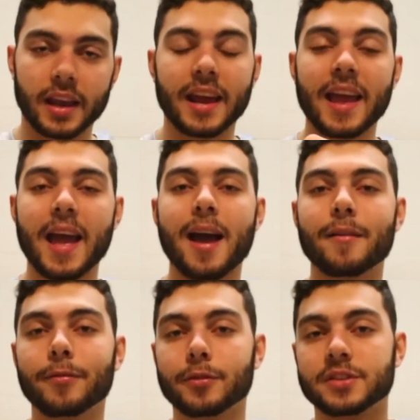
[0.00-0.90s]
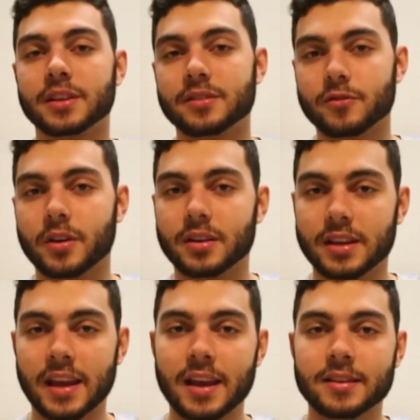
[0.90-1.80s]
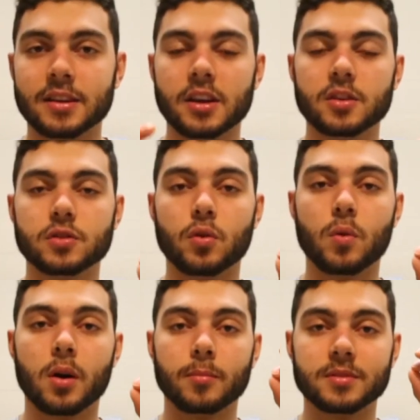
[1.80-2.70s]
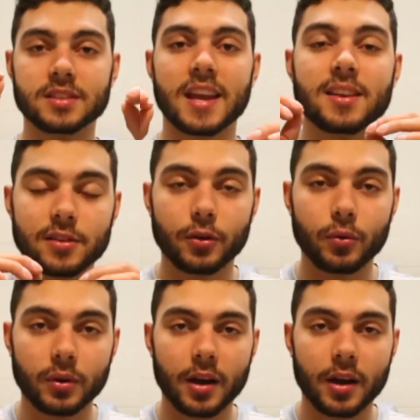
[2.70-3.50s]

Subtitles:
and I have for 6 straight days, so stay tuned.